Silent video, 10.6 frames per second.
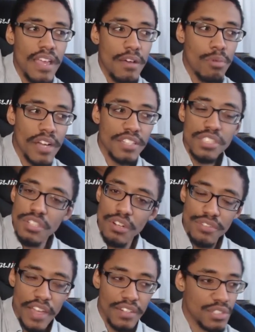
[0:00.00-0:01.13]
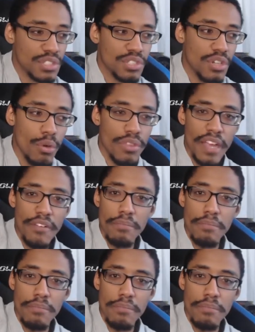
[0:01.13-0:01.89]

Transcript: Why doesn't Darth Vader just go there